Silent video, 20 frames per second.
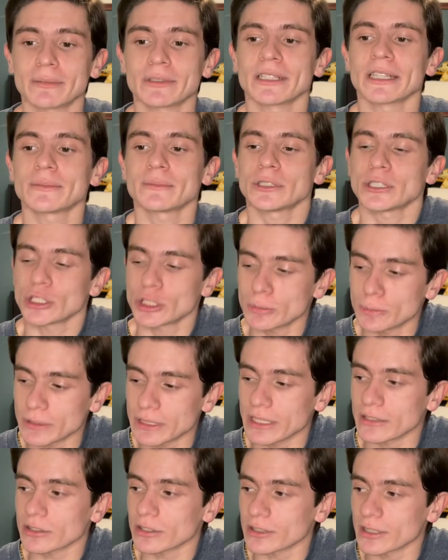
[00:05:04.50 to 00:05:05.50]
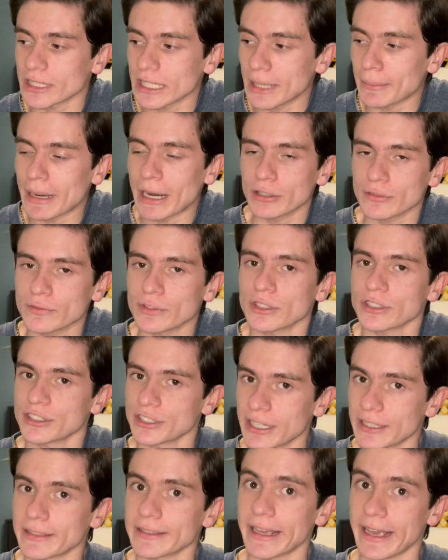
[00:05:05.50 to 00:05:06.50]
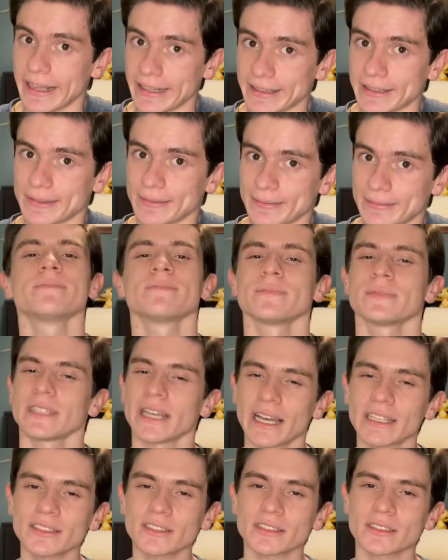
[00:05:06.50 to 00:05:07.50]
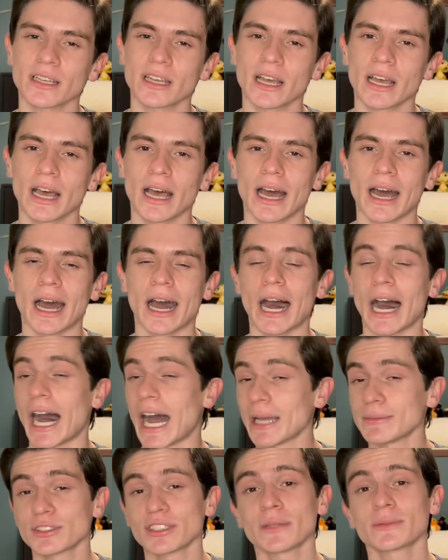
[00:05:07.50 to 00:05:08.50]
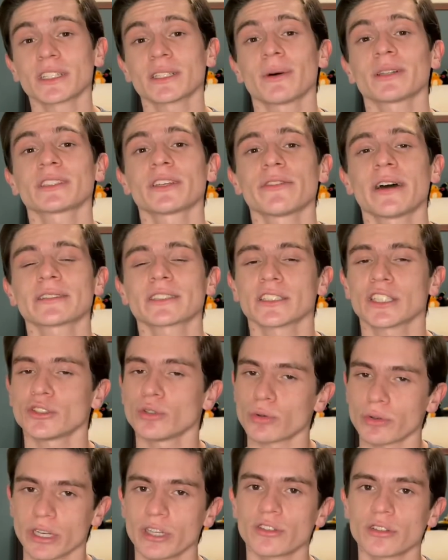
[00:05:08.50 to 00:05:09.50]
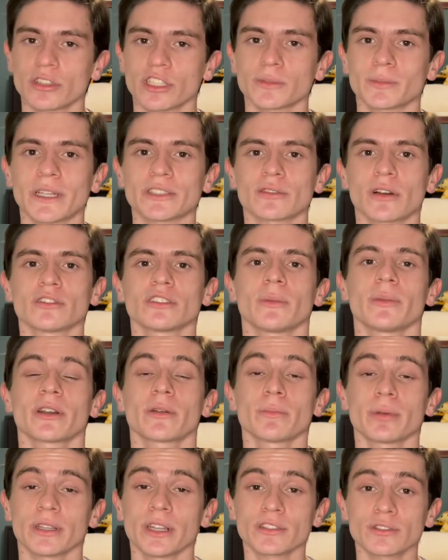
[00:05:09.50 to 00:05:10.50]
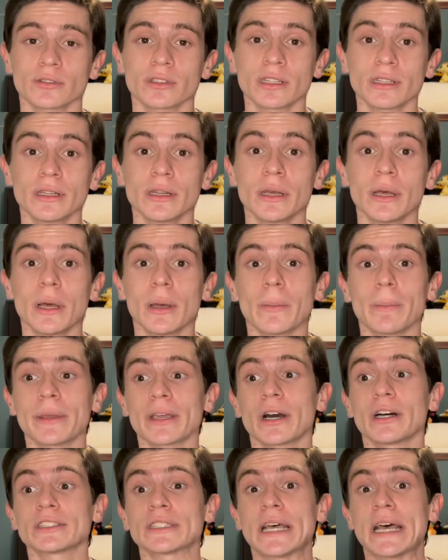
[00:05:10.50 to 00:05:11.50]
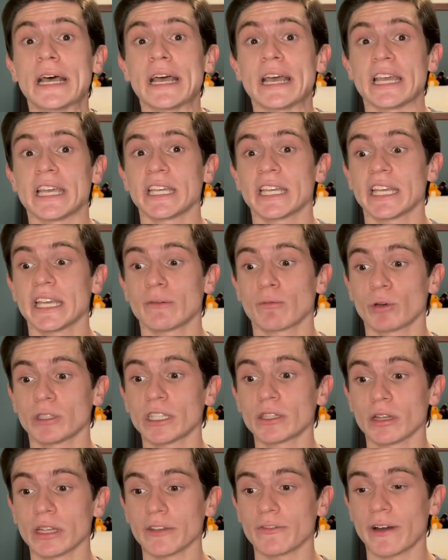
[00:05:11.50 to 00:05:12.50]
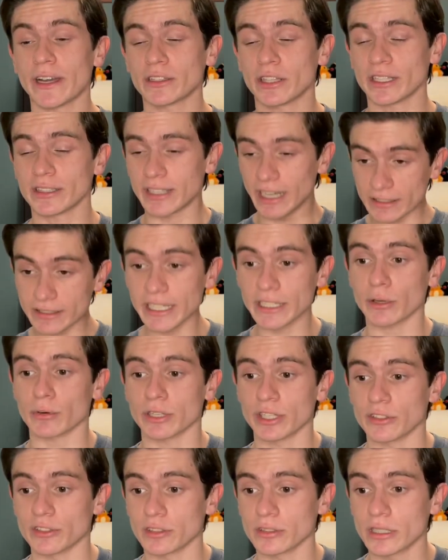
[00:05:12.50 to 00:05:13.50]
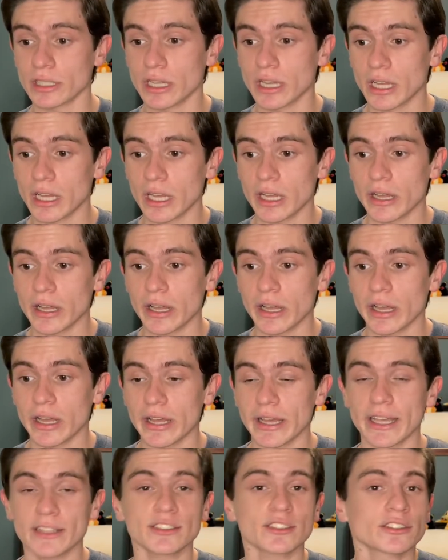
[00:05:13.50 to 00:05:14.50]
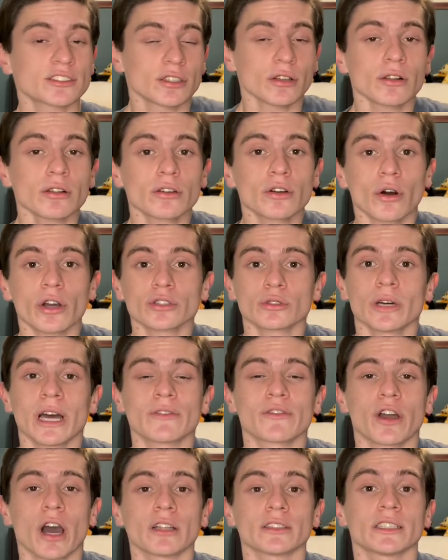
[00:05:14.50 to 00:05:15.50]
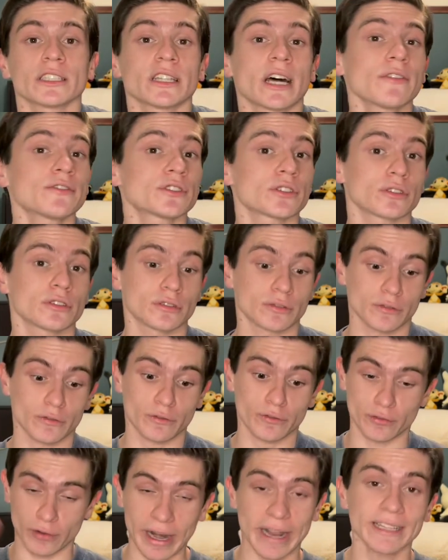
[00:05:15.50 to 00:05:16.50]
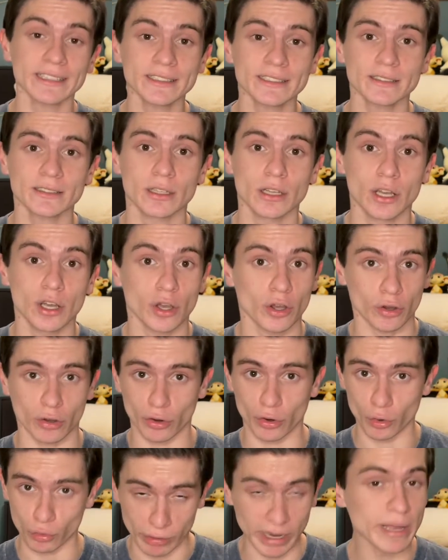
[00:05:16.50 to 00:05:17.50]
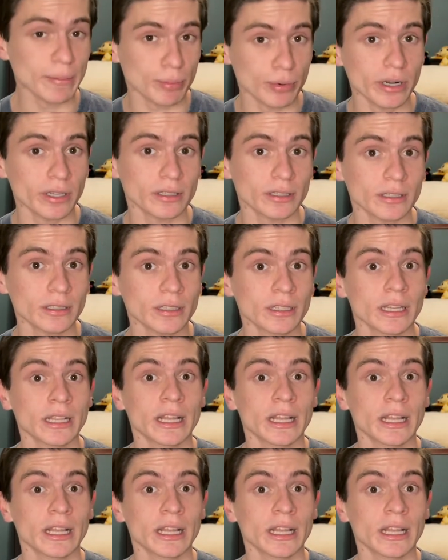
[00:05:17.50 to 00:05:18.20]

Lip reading: that I'm hoping is going to come out for Gen 10. Yes, I'm so upset about the fact that the new region is based around the Iberian Peninsula, because when Italy finally does get a region, it's still going to have gotten it after France, Great Britain,